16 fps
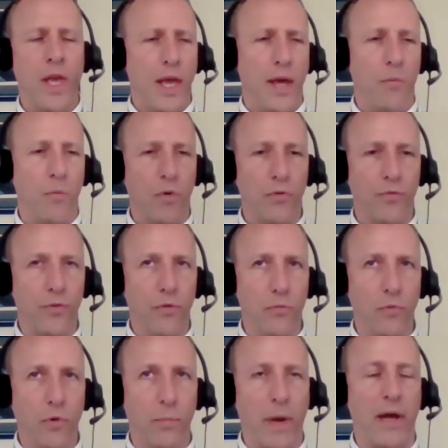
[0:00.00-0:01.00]
And we'll
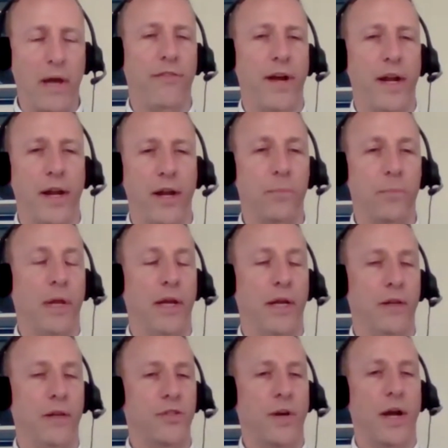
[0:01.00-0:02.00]
We'll modify an
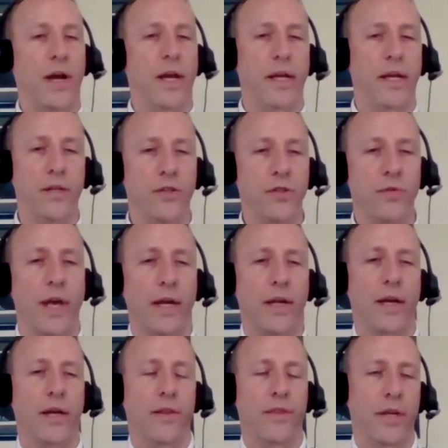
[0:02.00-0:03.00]
airplane to try and do that
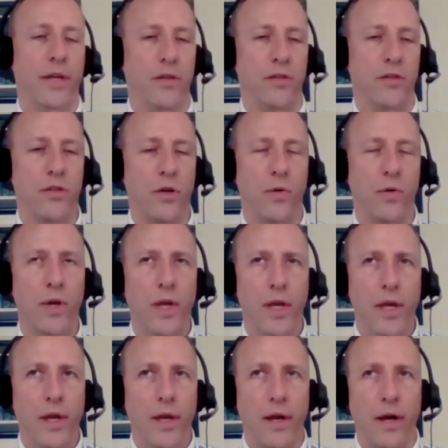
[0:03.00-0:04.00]
kind of thing. So
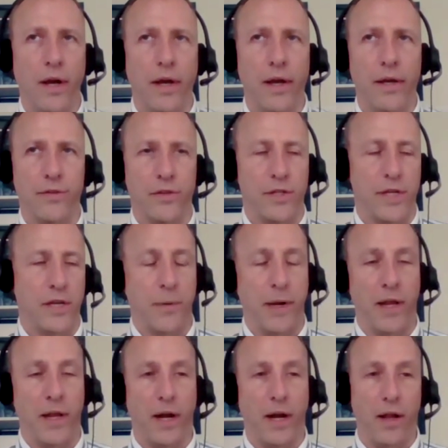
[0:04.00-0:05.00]
uh, as a test
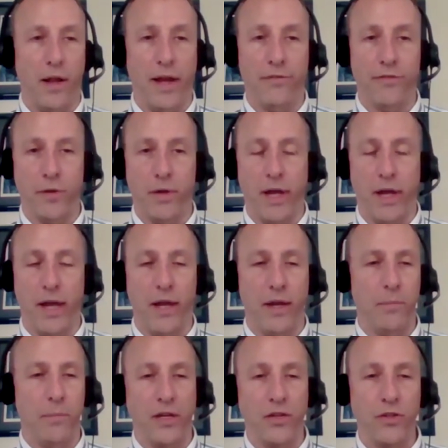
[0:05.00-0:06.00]
pilot, I'll have to
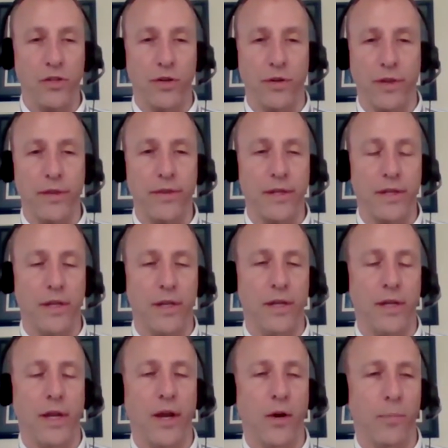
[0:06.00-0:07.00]
A, make sure that
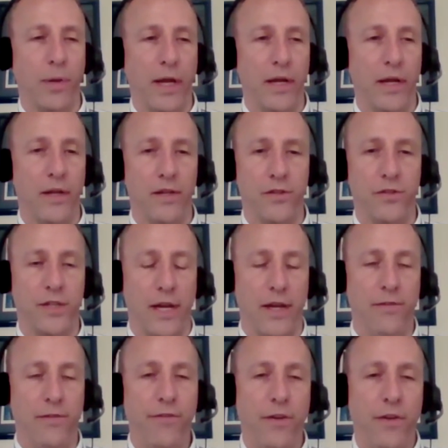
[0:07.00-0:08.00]
the airplane is
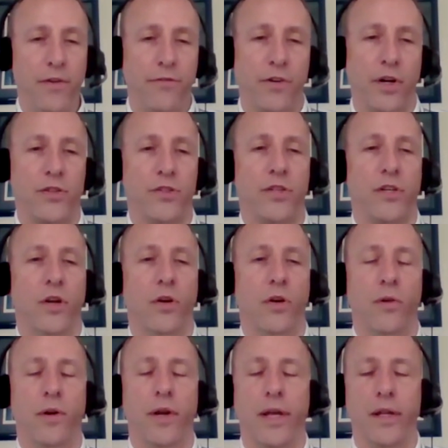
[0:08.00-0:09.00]
safe for us to
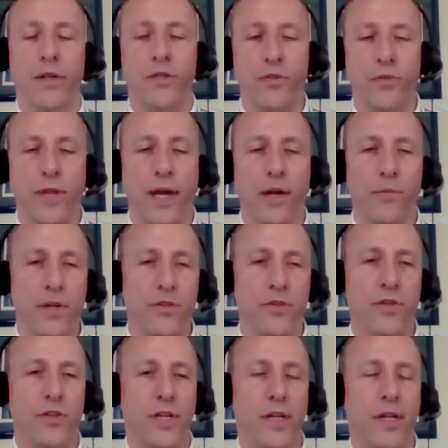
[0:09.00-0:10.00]
go and do that
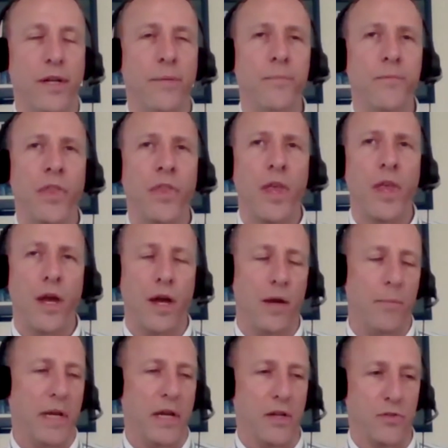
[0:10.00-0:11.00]
research in,
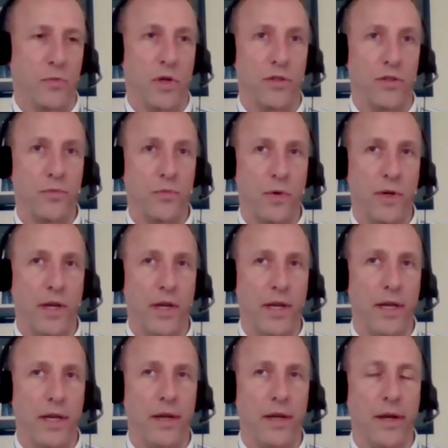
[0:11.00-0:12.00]
uh, because once
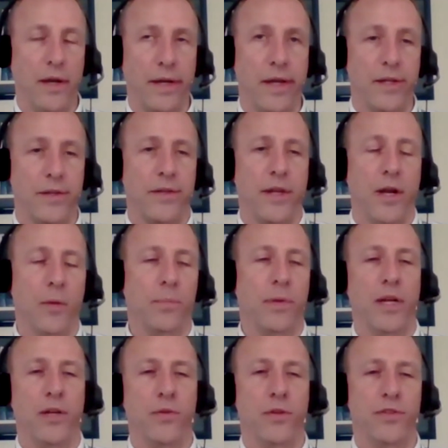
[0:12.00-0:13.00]
we get the
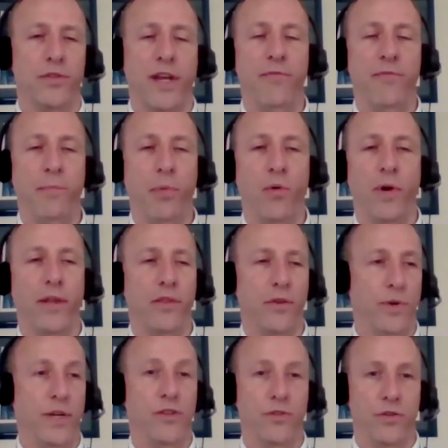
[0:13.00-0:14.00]
airplane to a safe point,
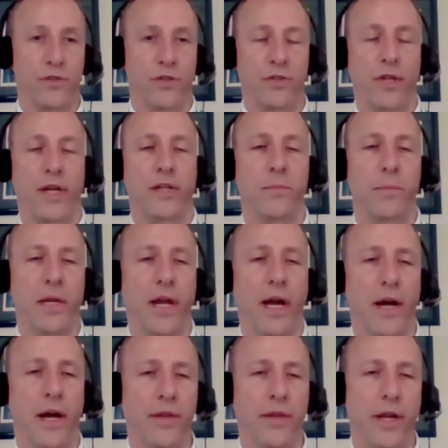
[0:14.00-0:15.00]
the researchers like to be
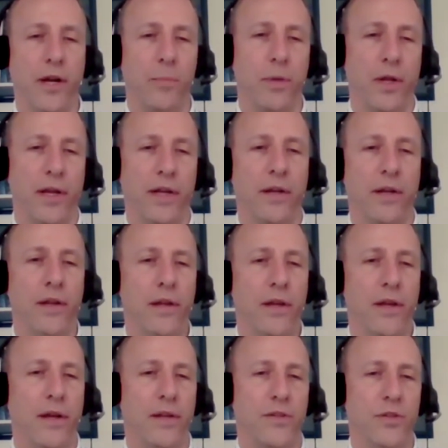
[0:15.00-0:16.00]
on the airplane
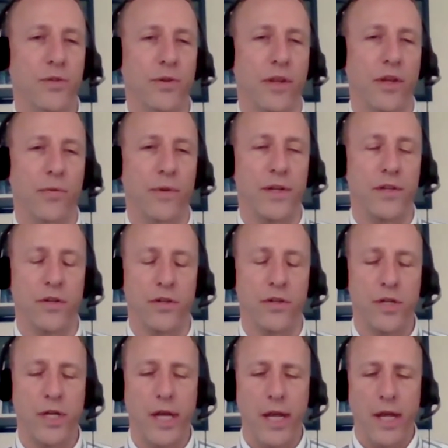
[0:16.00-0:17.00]
uh, doing their
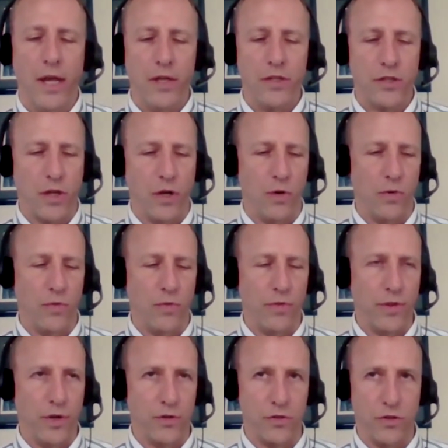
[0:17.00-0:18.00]
research. So
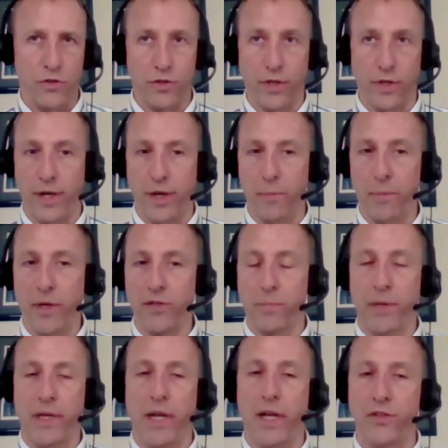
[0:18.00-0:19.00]
there's usually a bunch of
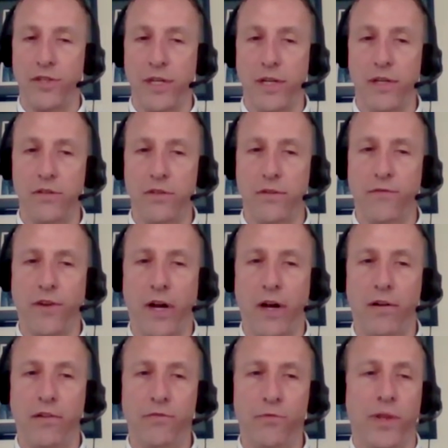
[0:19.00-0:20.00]
PhDs
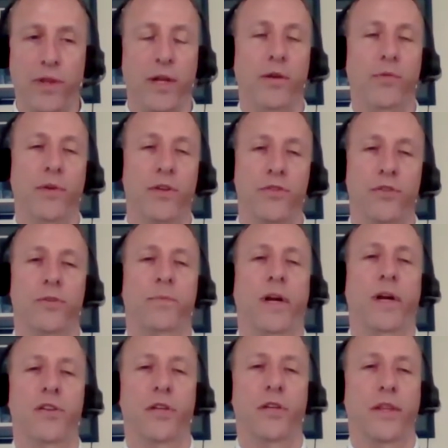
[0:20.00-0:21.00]
involved with any research
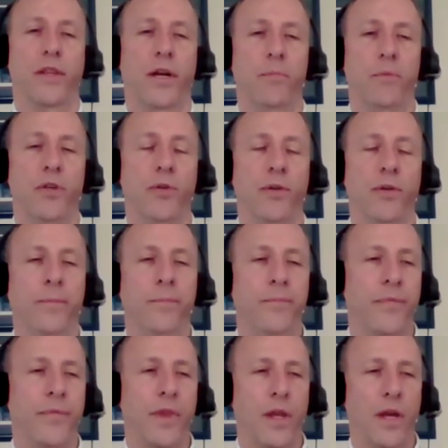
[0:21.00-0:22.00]
project that I'm doing.
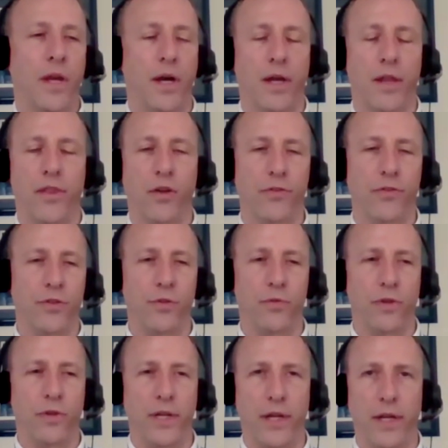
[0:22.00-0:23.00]
Uh, they'll do
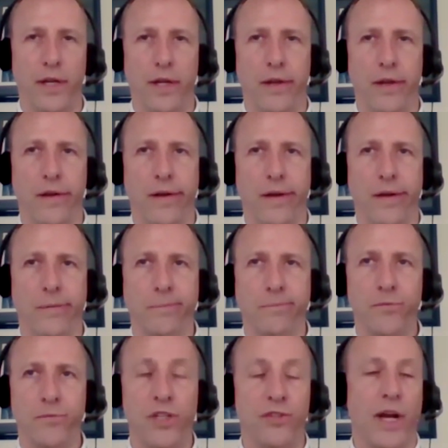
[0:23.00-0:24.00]
the um,
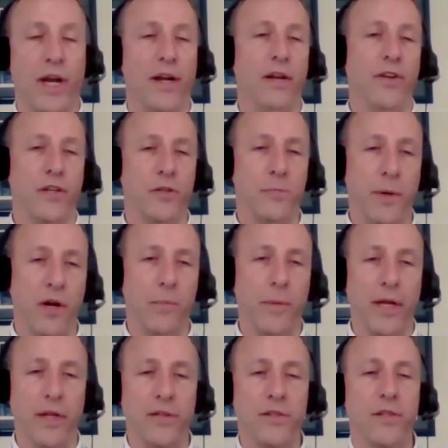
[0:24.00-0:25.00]
design of
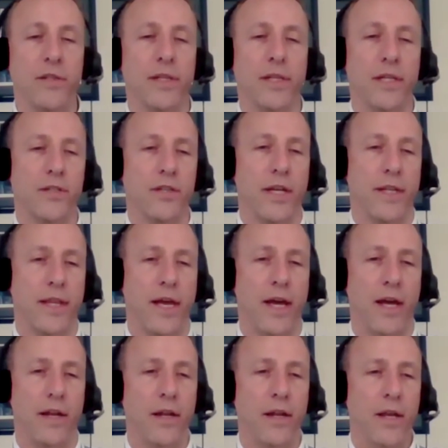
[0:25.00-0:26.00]
experiments and things like
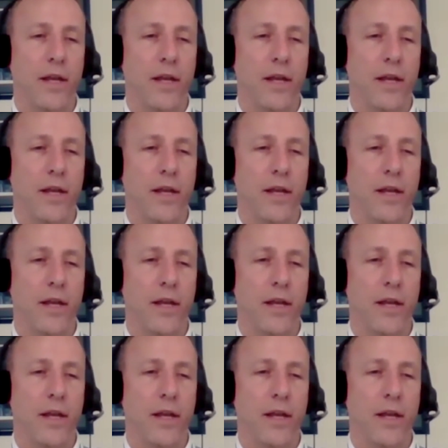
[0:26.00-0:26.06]
that.